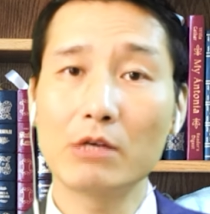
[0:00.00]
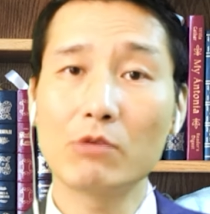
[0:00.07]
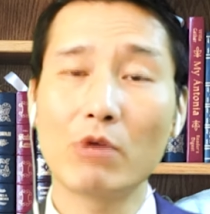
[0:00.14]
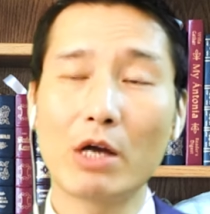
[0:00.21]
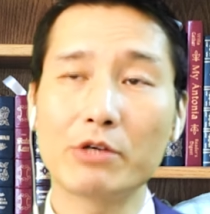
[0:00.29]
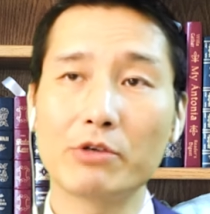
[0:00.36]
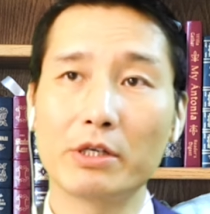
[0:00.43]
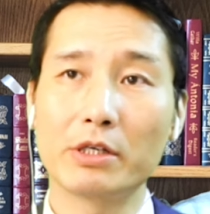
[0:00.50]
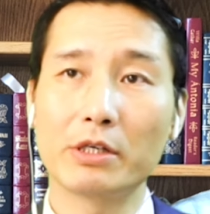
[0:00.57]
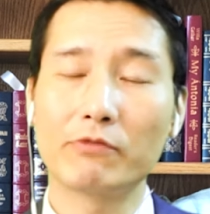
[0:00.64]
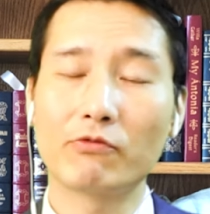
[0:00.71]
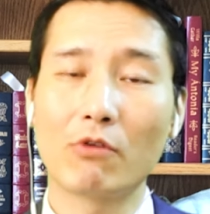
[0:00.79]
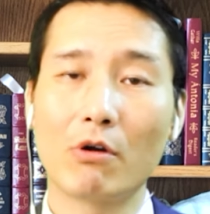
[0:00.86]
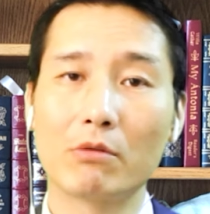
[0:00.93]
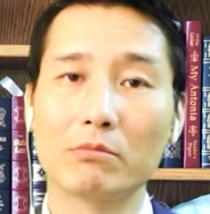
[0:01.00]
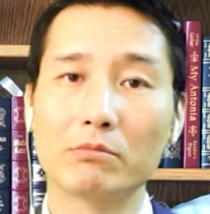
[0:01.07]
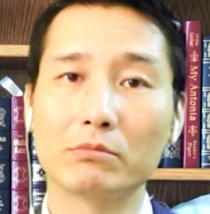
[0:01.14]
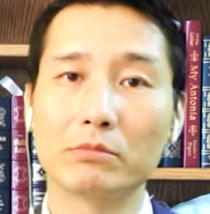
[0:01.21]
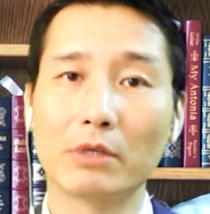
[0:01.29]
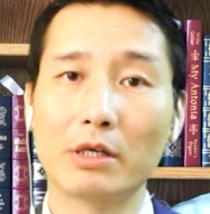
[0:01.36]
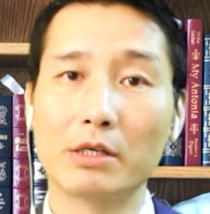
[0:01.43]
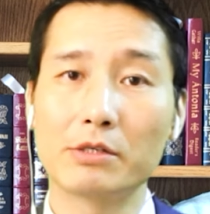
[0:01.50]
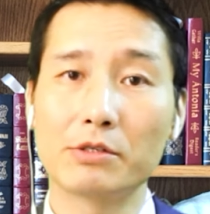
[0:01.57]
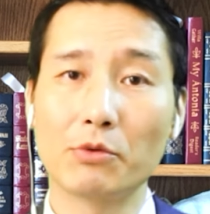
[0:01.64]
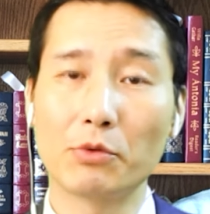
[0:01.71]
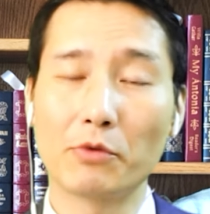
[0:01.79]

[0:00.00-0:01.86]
He graduated from his